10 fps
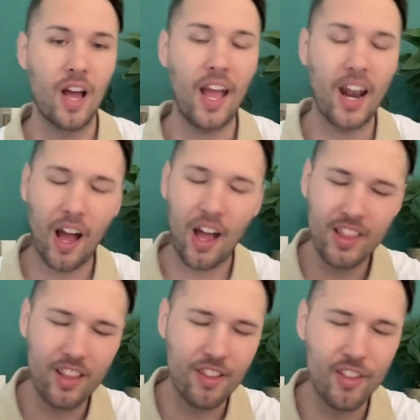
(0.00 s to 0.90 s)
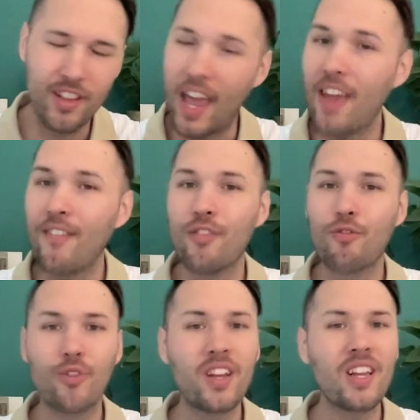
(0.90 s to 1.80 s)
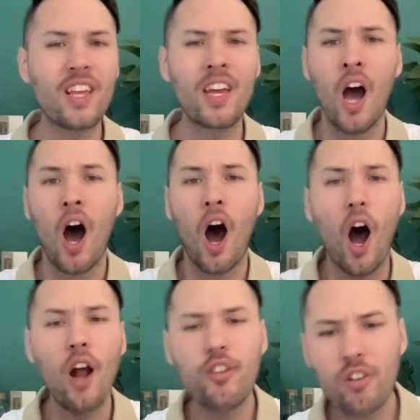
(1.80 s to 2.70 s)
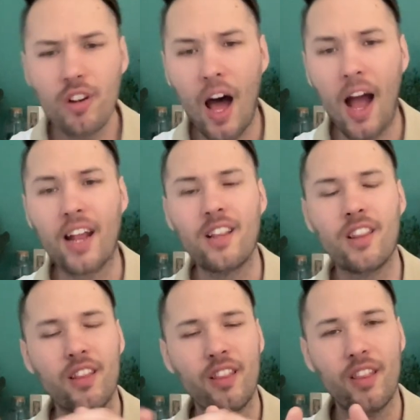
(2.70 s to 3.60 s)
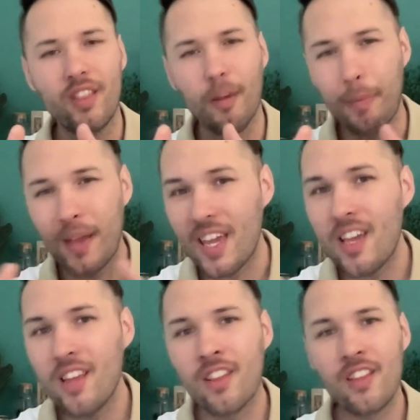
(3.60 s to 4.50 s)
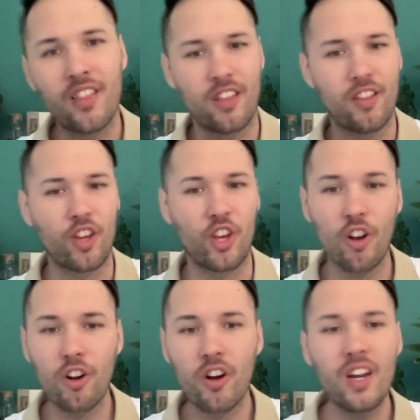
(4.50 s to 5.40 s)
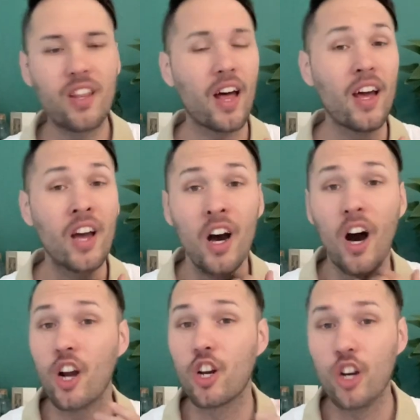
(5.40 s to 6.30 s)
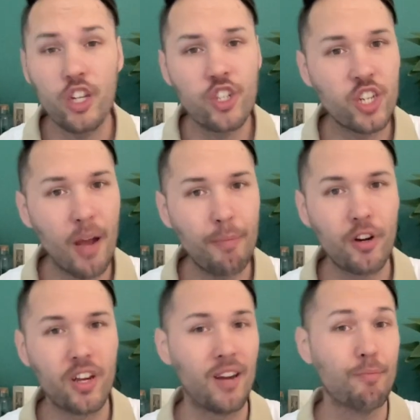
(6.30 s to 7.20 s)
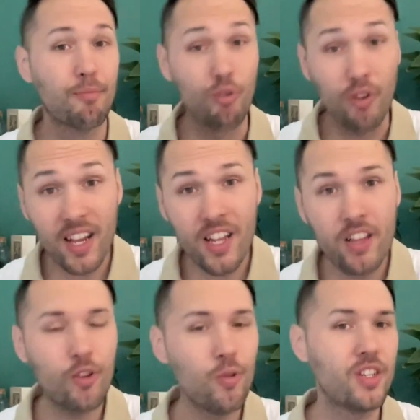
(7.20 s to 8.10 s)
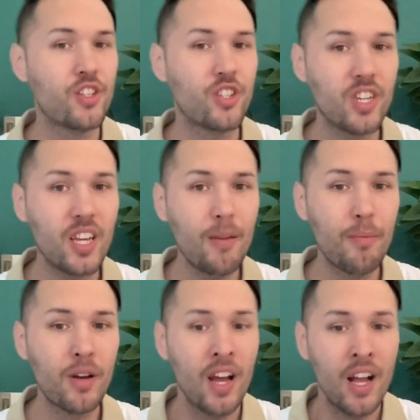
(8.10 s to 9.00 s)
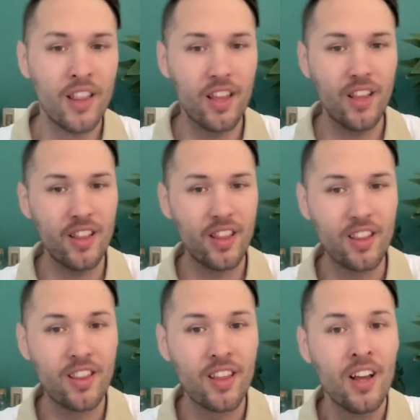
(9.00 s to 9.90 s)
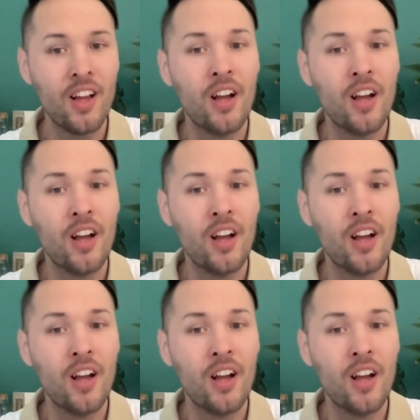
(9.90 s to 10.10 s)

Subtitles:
And this is David really underlying the peace, the security that a good shepherd can bring to his sheep. This